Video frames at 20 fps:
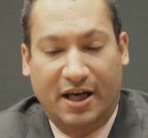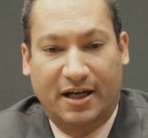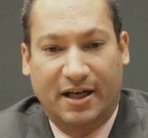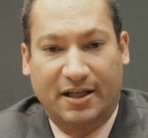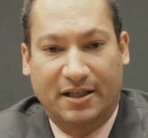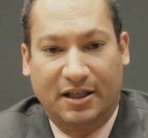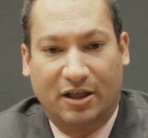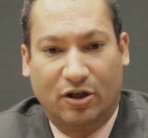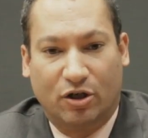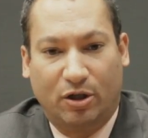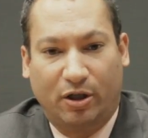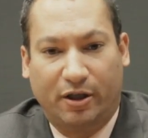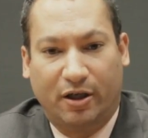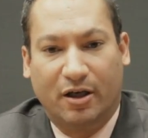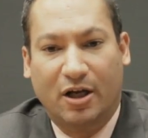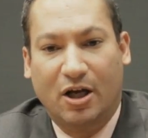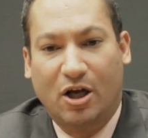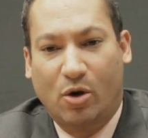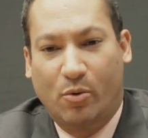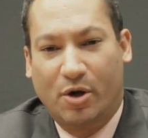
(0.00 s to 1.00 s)
that idea
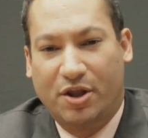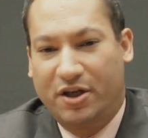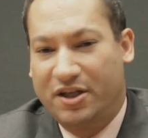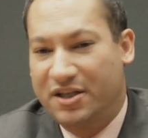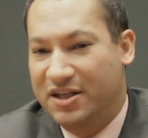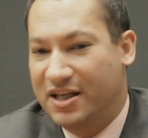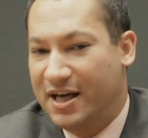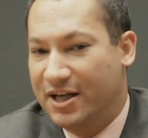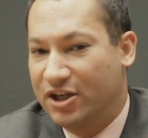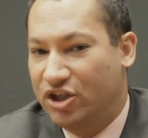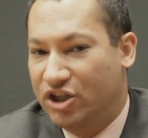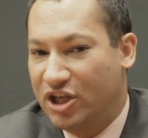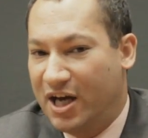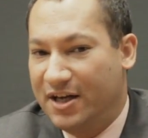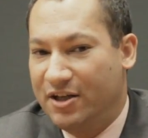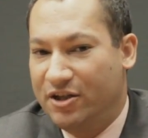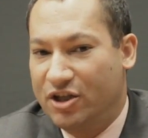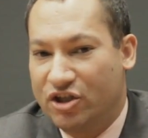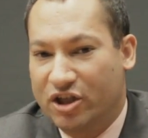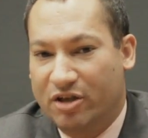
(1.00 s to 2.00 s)
earlier. Whether he's got a
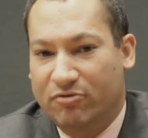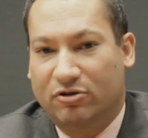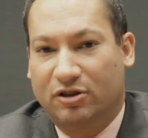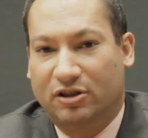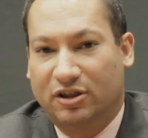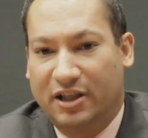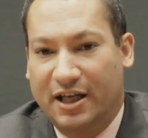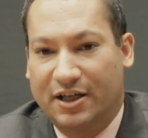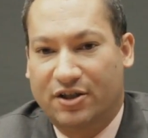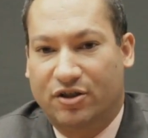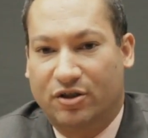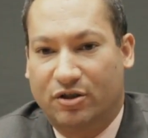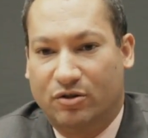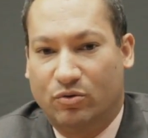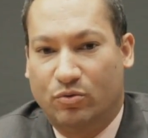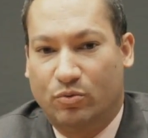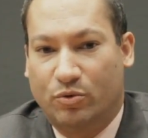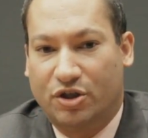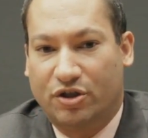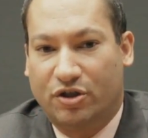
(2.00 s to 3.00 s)
shot in the general
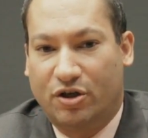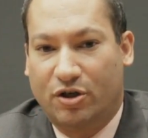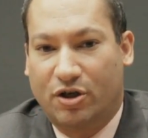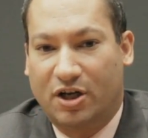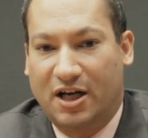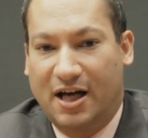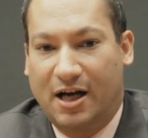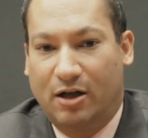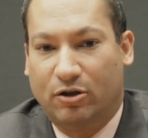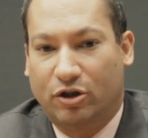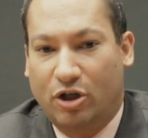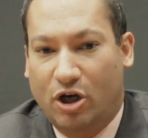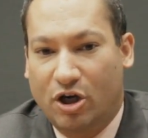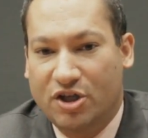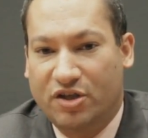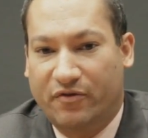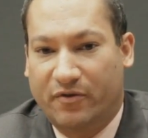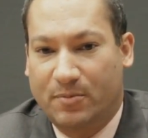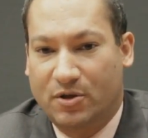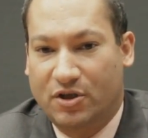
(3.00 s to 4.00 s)
election would turn on how
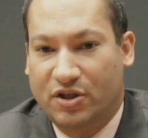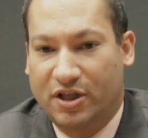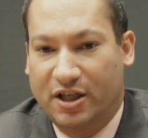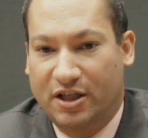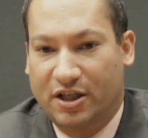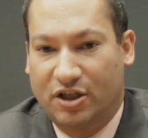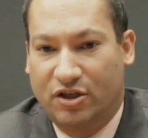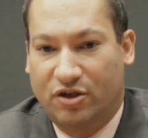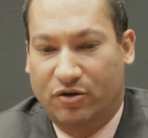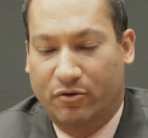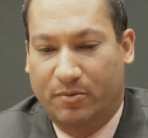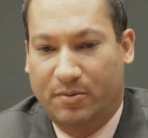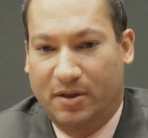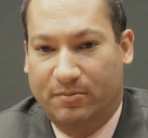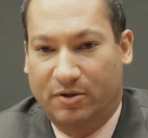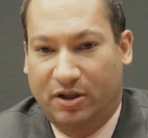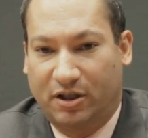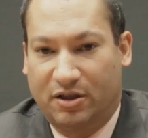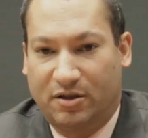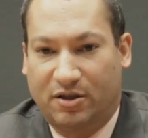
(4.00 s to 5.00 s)
large of a percentage of the
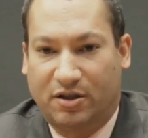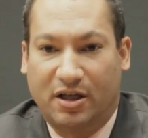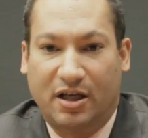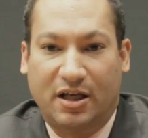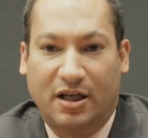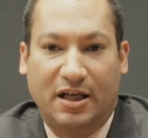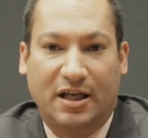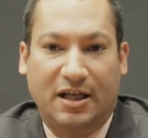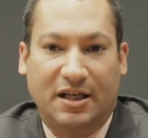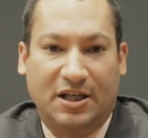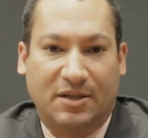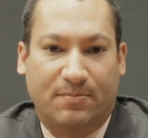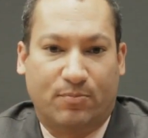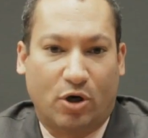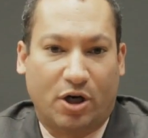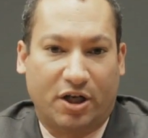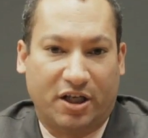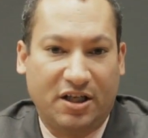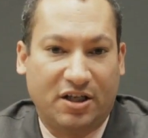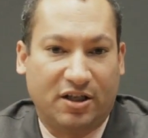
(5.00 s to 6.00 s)
Republicans he's
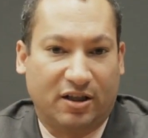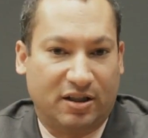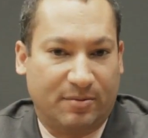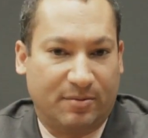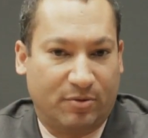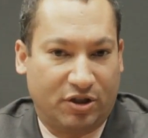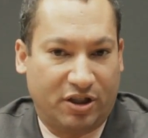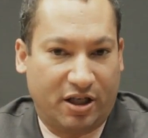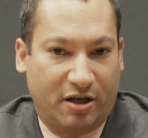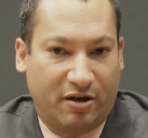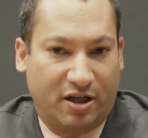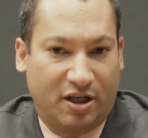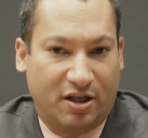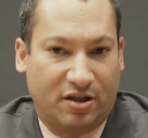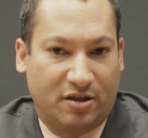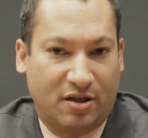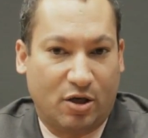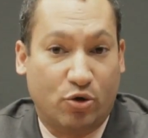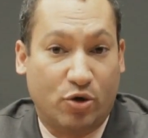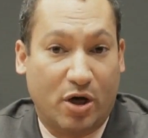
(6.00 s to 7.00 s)
brought into
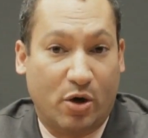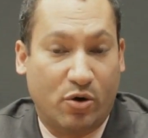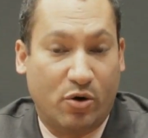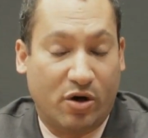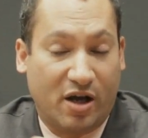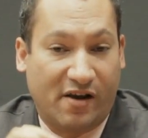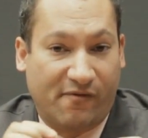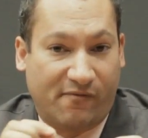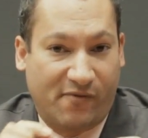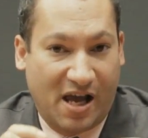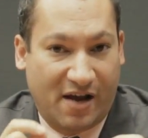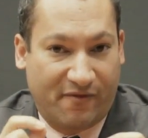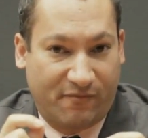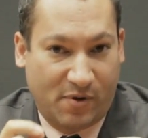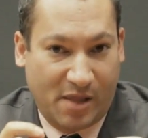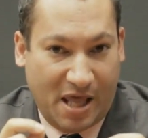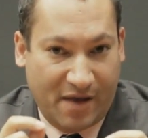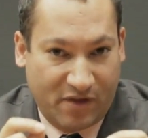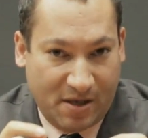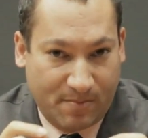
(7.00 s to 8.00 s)
libertarianism, who
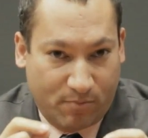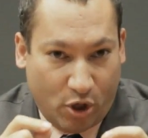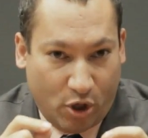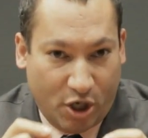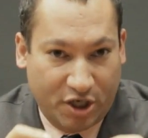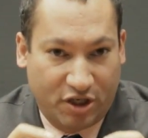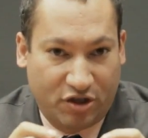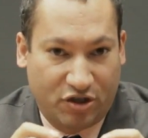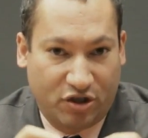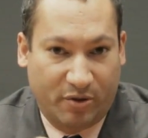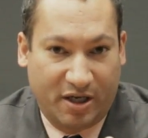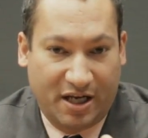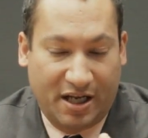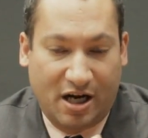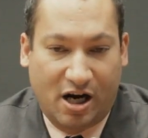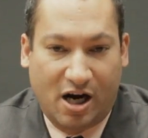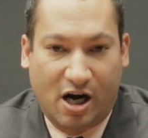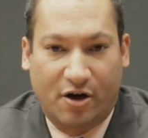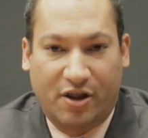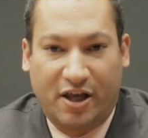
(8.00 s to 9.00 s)
have they bought into it,
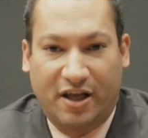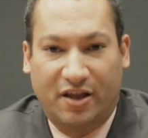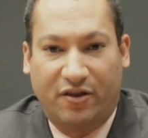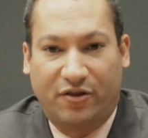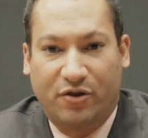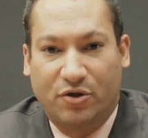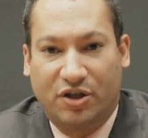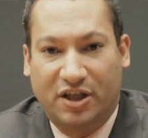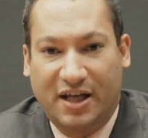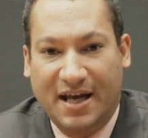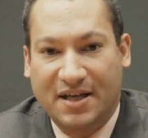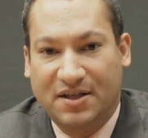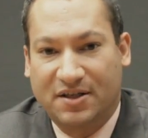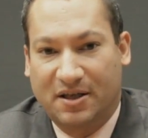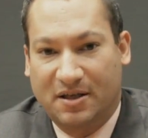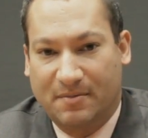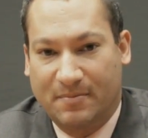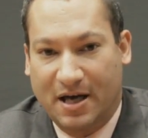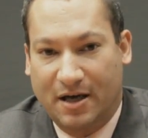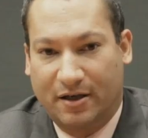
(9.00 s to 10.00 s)
and are they
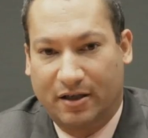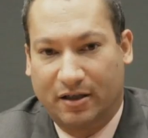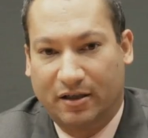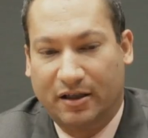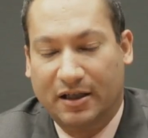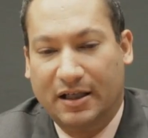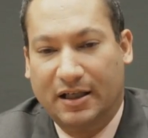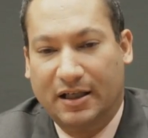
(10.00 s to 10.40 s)
enthusiastic about it?